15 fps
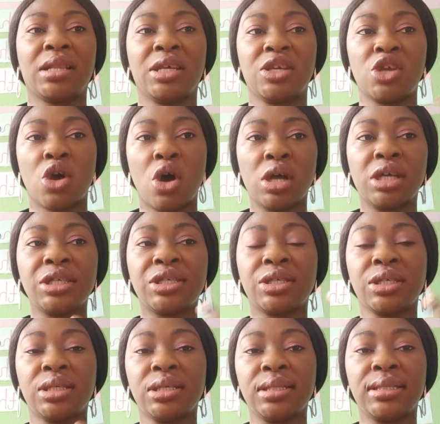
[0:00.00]
The younger
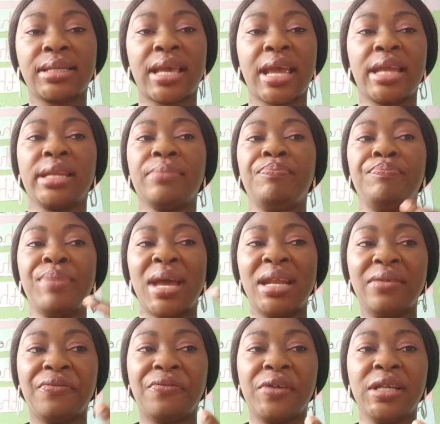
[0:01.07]
students can
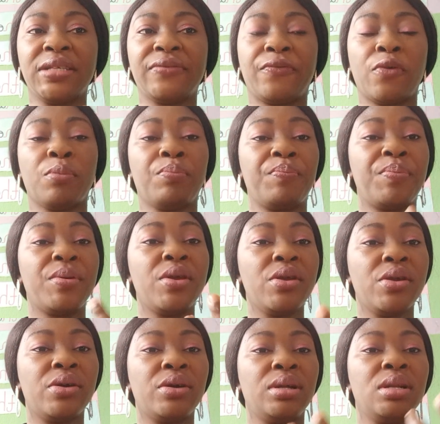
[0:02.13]
benefit from
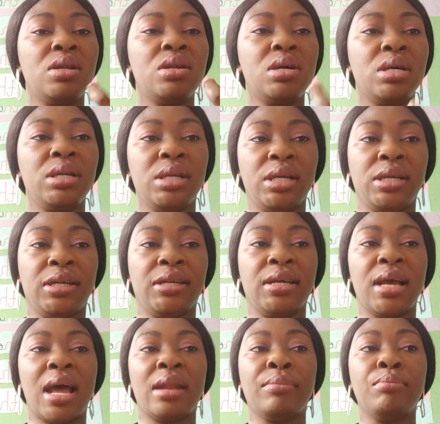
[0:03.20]
pure learning
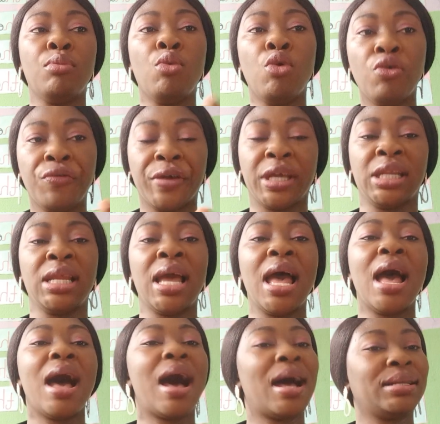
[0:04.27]
and moving
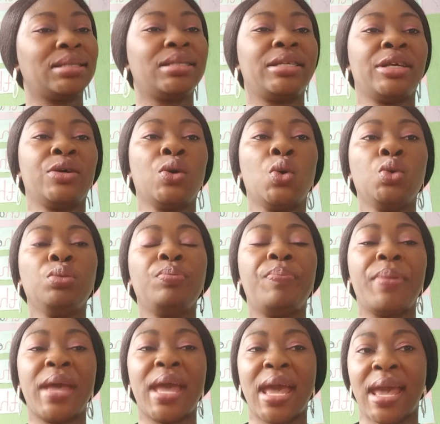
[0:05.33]
at their own
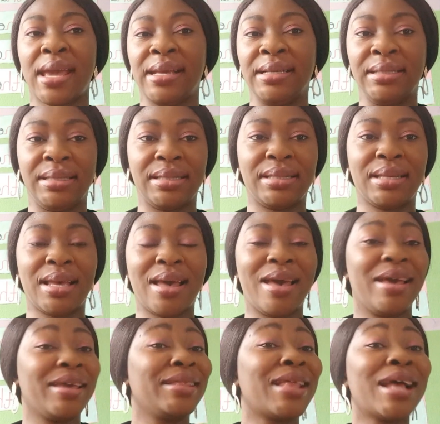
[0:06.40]
pace.
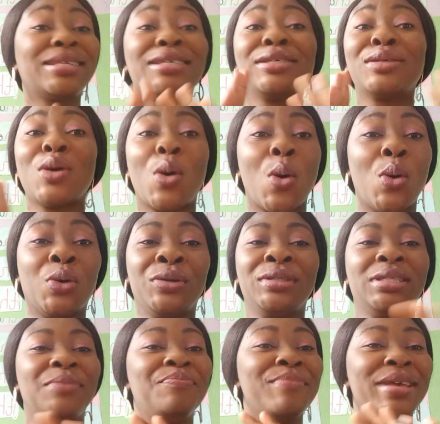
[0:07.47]
That is
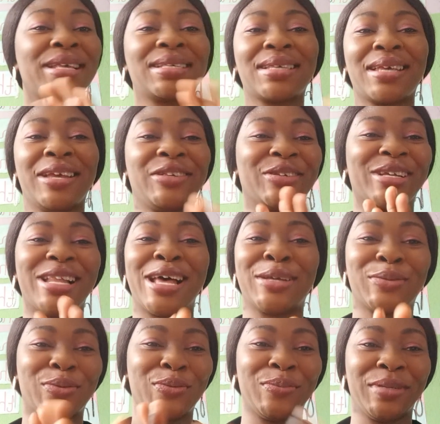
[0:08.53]
all the mixed age
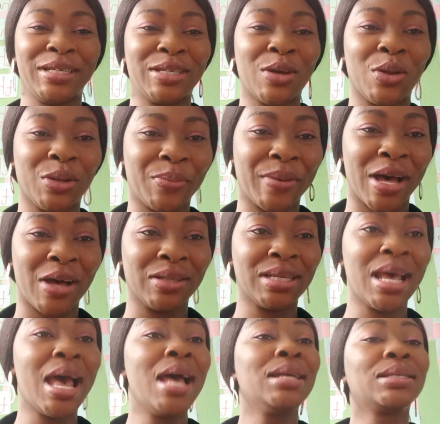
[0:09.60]
classroom is all about.
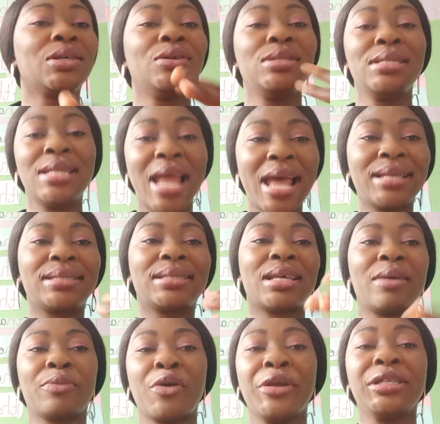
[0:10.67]
So next,
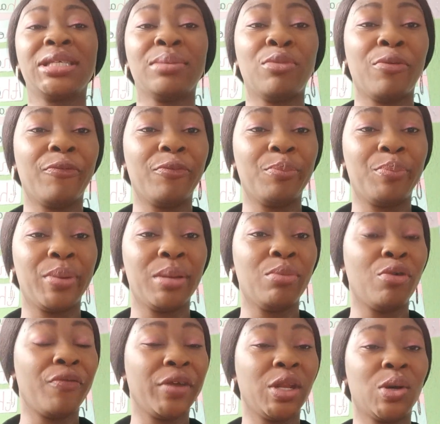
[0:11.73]
I'm going to
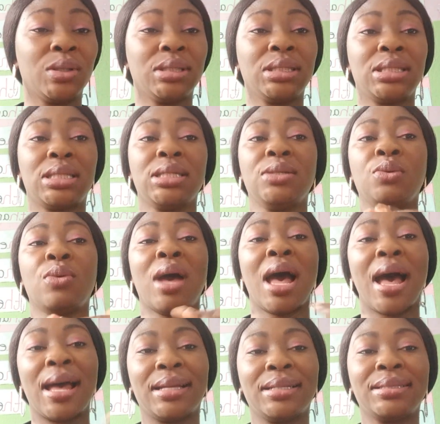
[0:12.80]
be moving on to
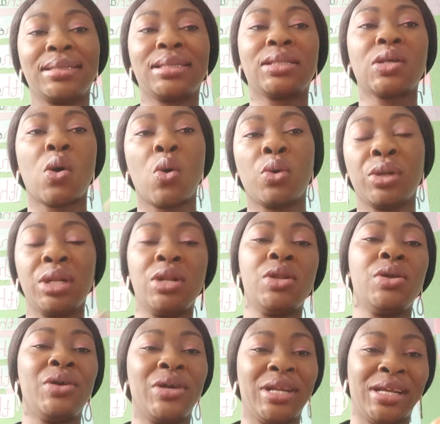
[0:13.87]

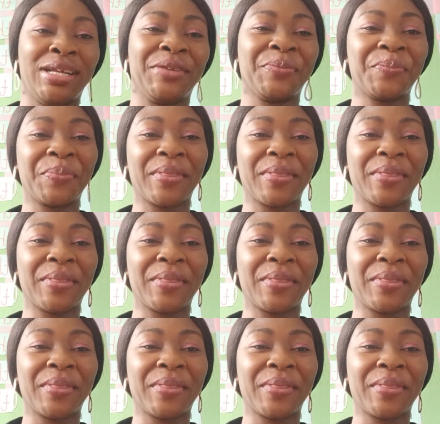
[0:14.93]
hands-on learning.